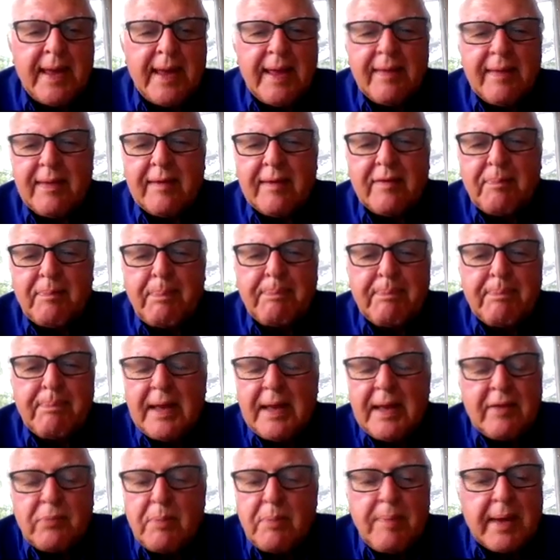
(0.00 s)

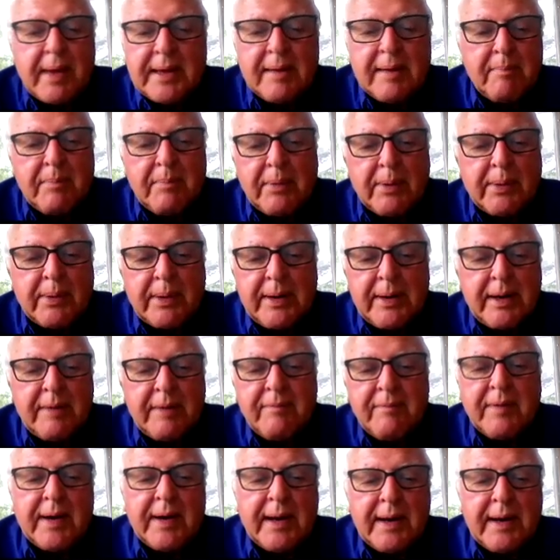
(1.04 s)
we become more
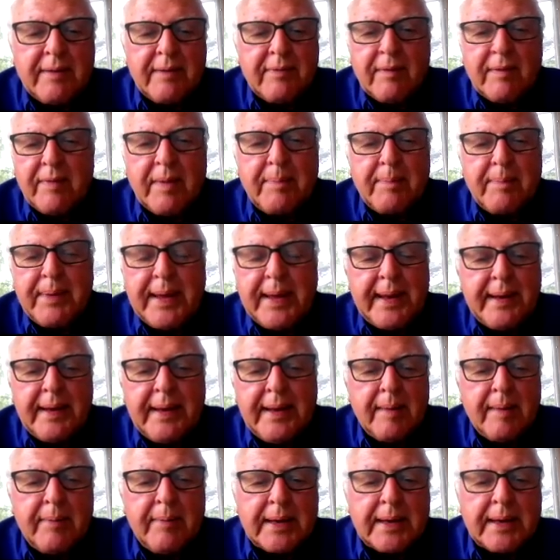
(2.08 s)
advised of the
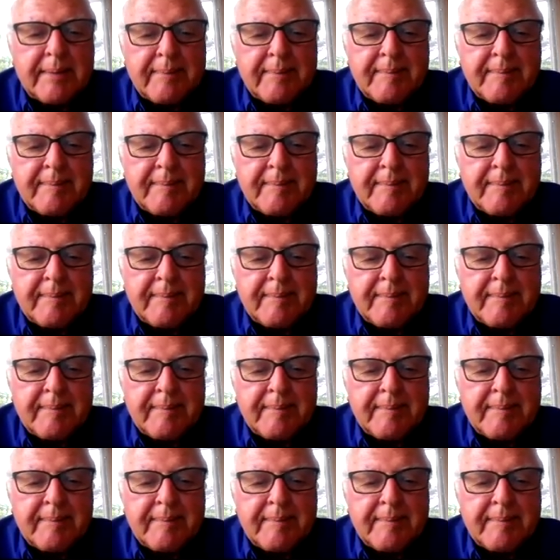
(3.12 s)
pandemic.